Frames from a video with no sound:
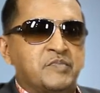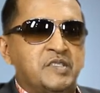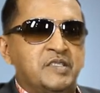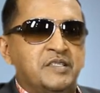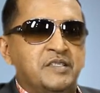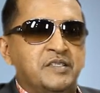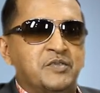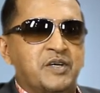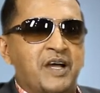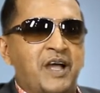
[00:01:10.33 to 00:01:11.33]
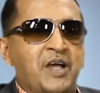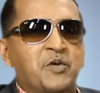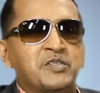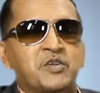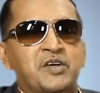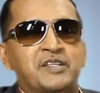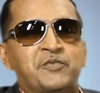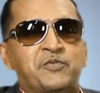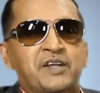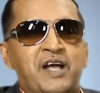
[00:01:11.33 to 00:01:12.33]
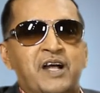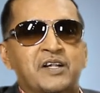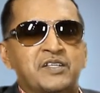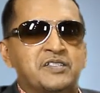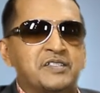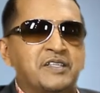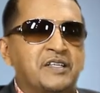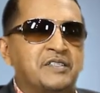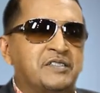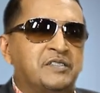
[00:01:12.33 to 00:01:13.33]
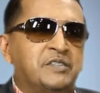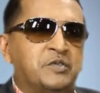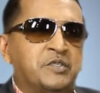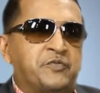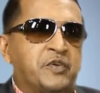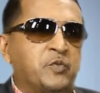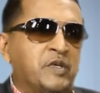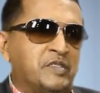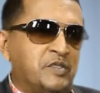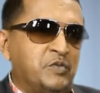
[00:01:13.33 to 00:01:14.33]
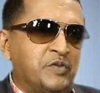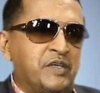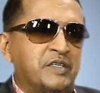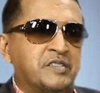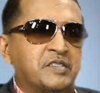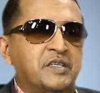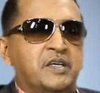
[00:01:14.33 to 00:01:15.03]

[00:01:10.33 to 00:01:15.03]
I always look at different angles and different ways to do things,